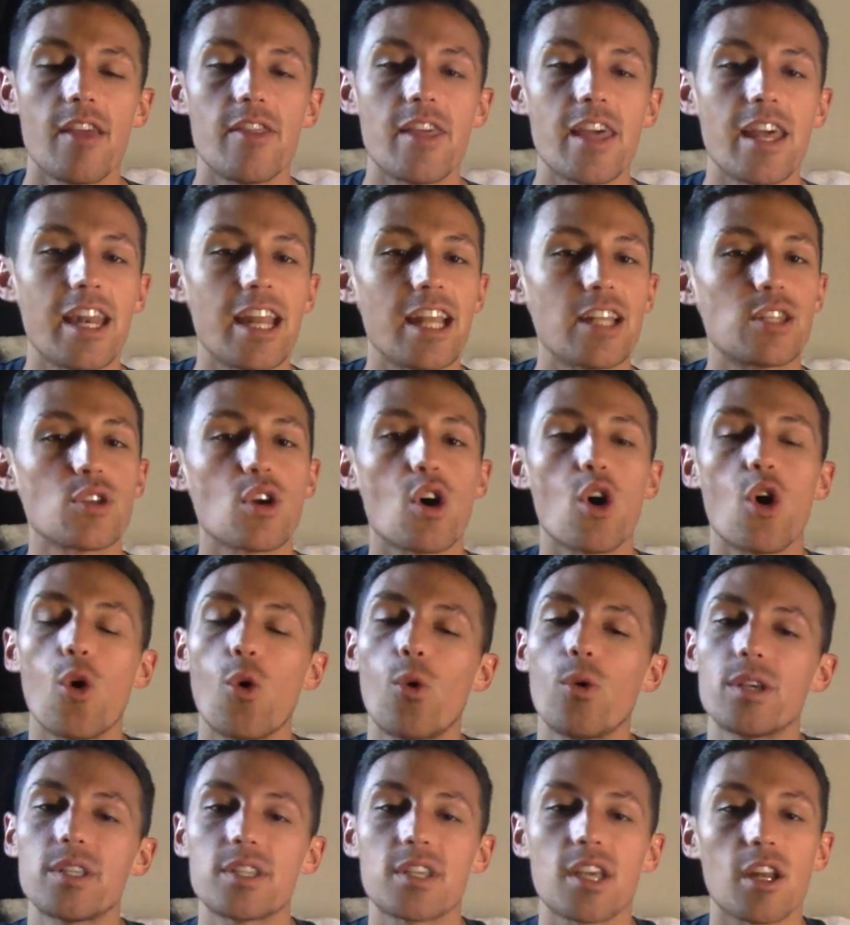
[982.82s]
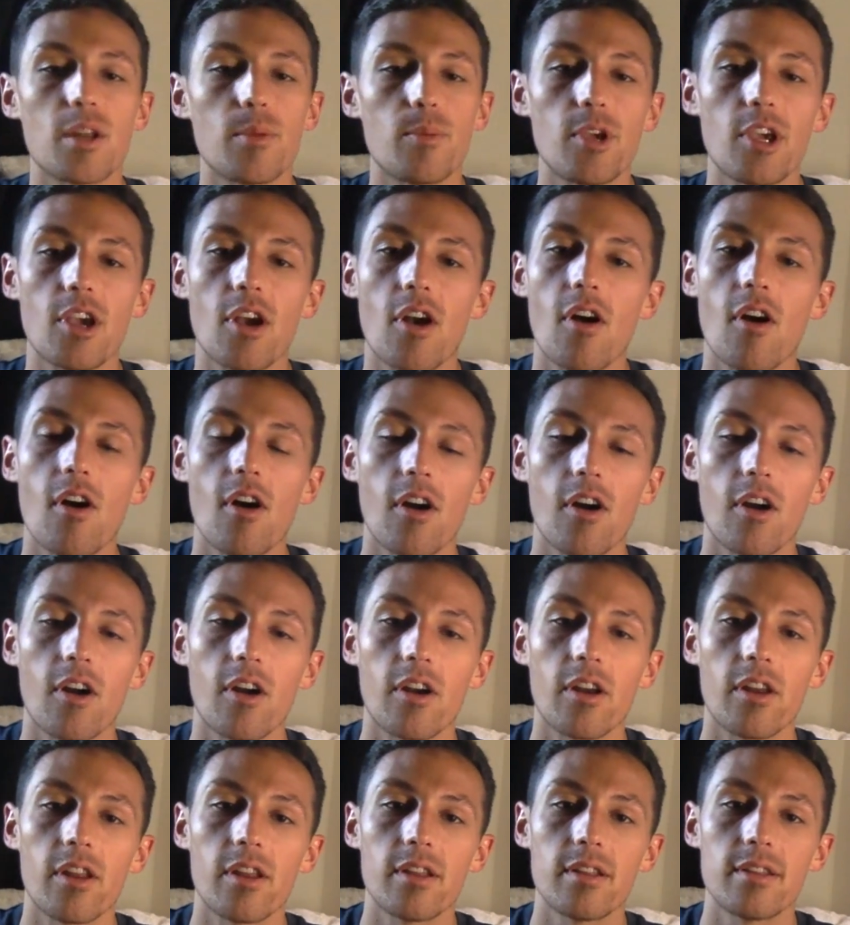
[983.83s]
then it's always going to be
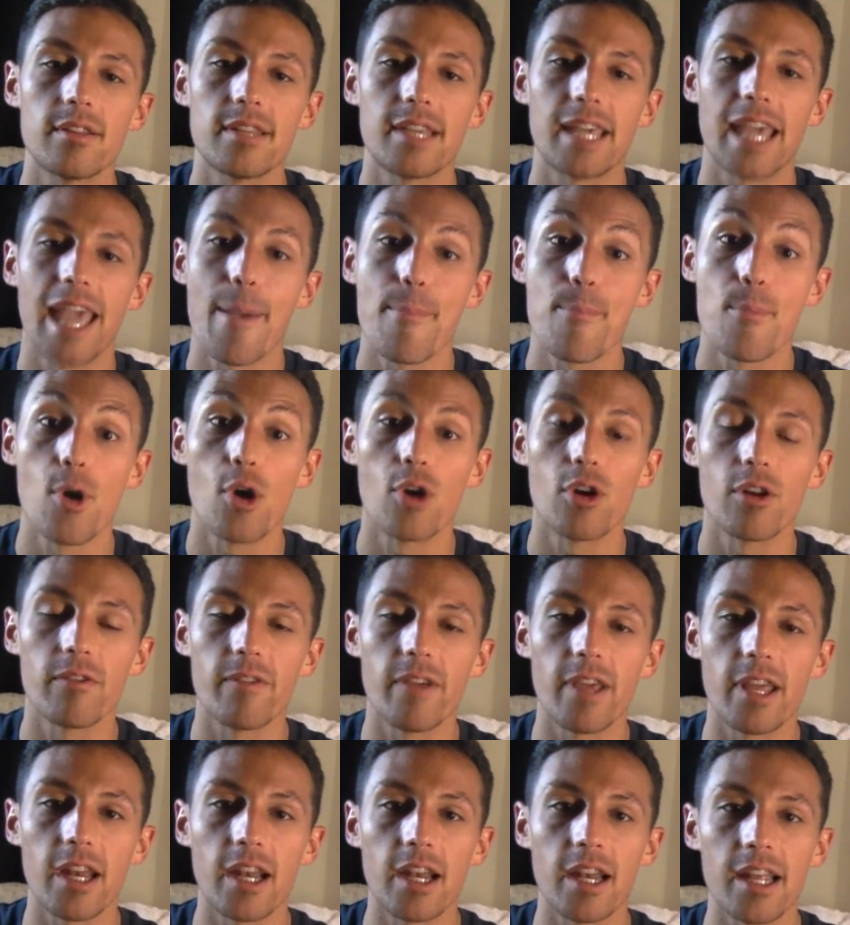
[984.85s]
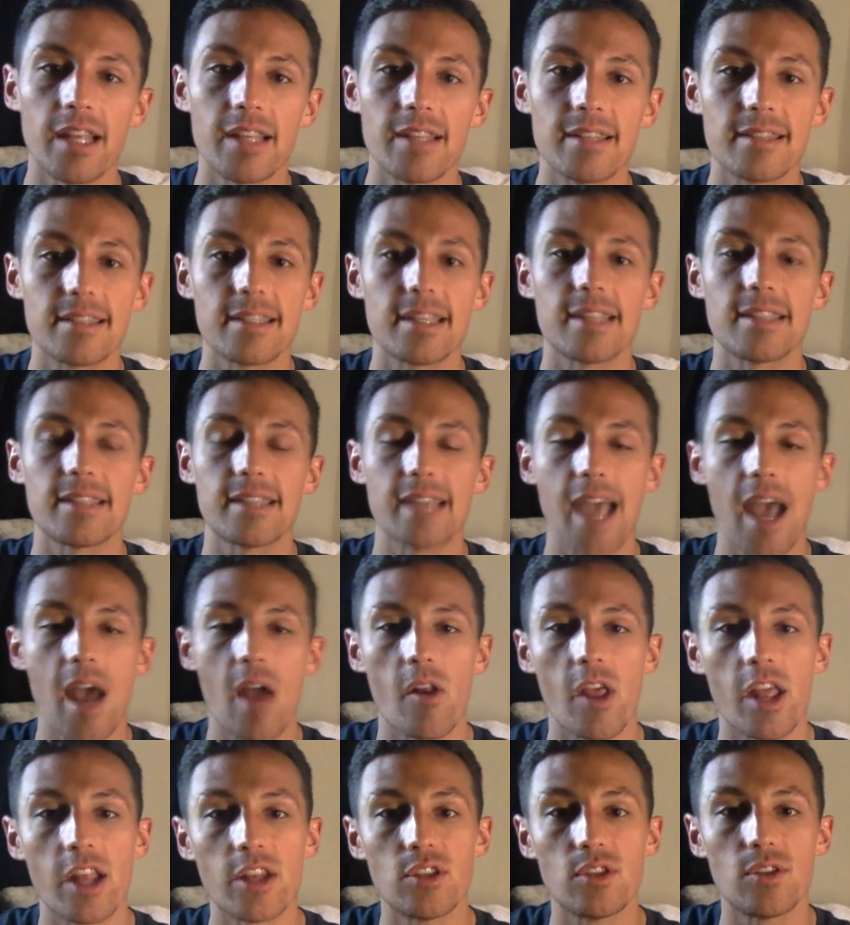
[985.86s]
hard to get motivated and sit
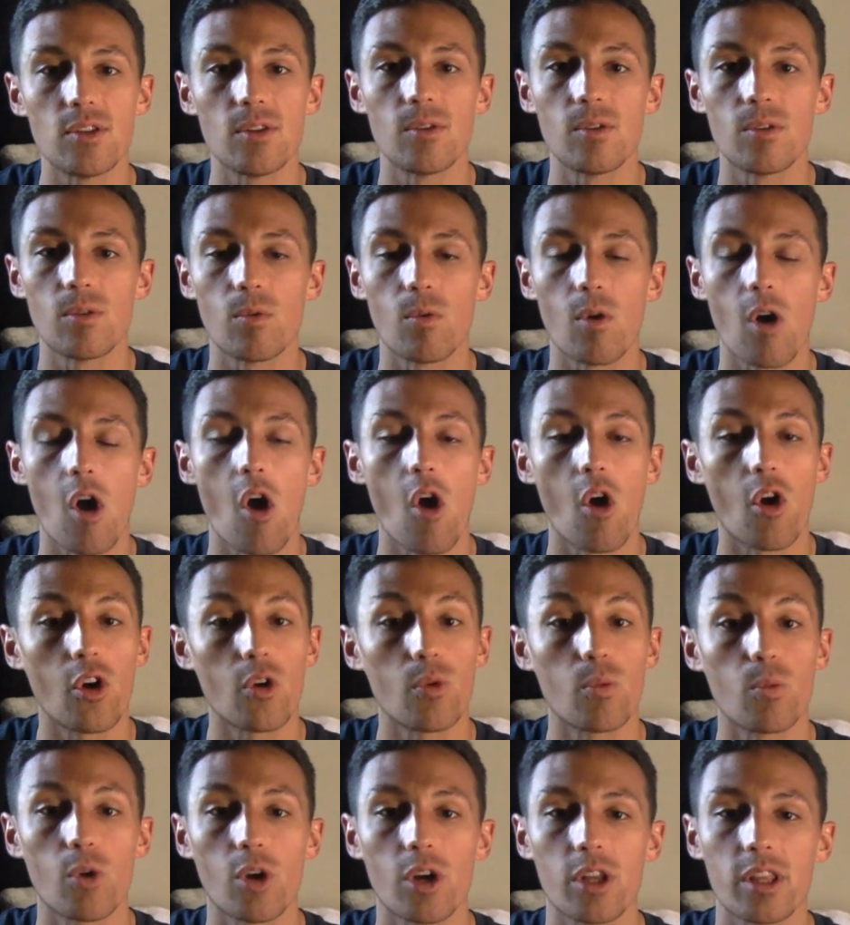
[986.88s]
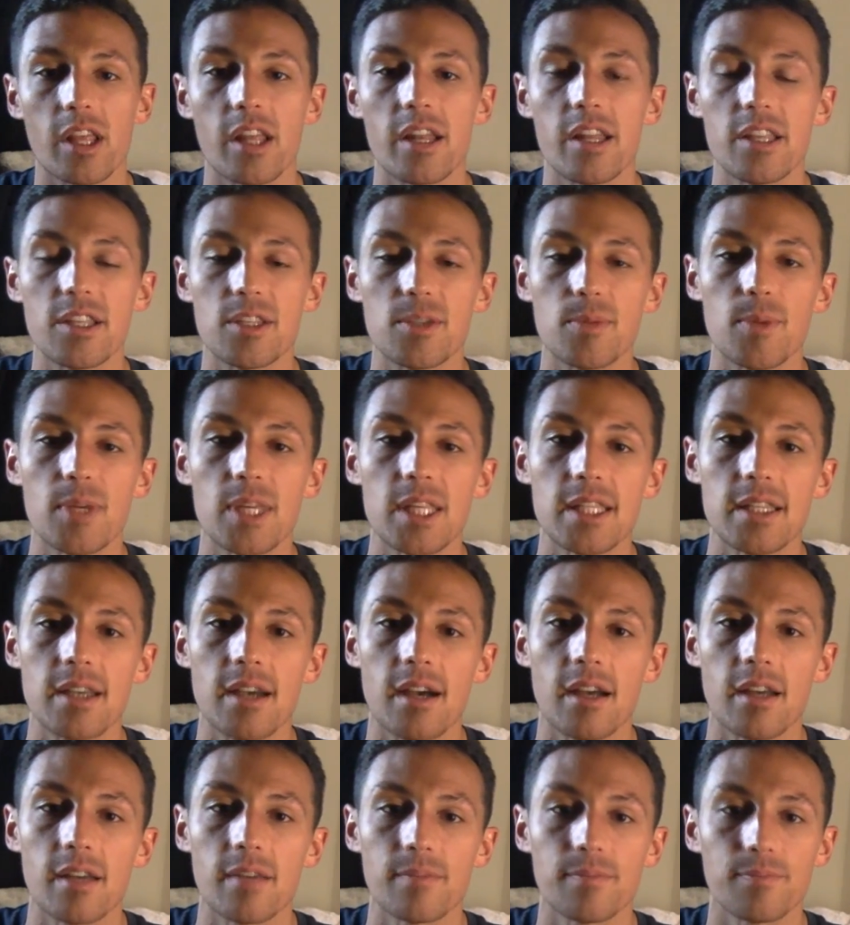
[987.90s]
down and do the hard work that needs to be
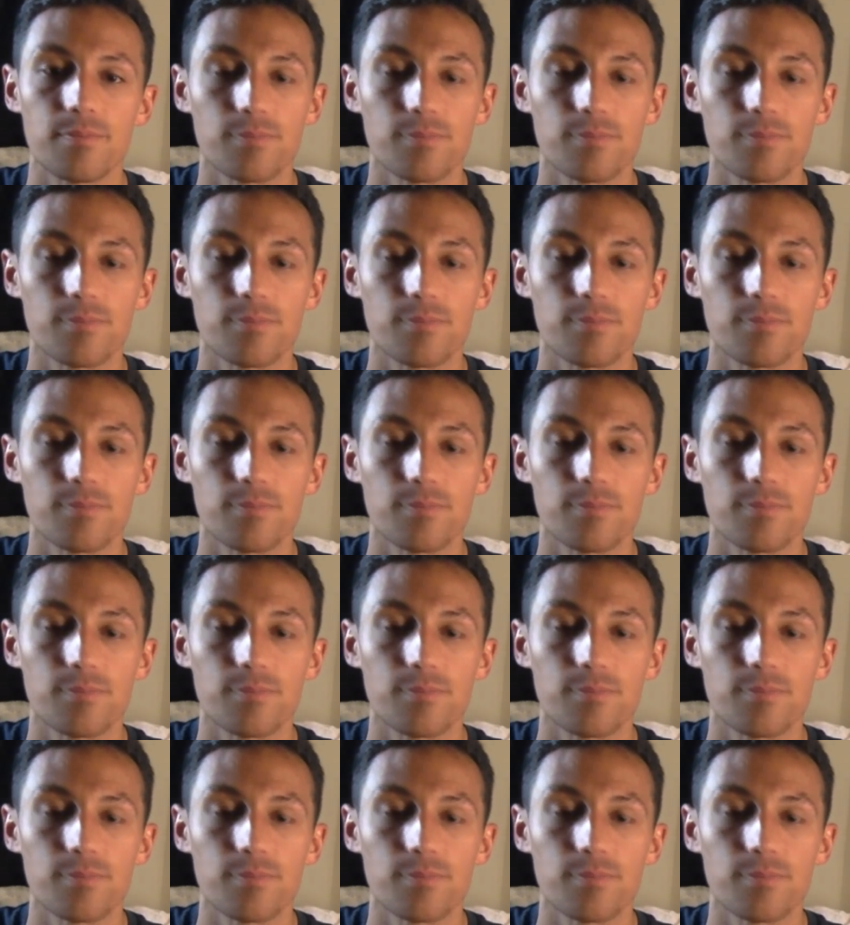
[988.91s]
done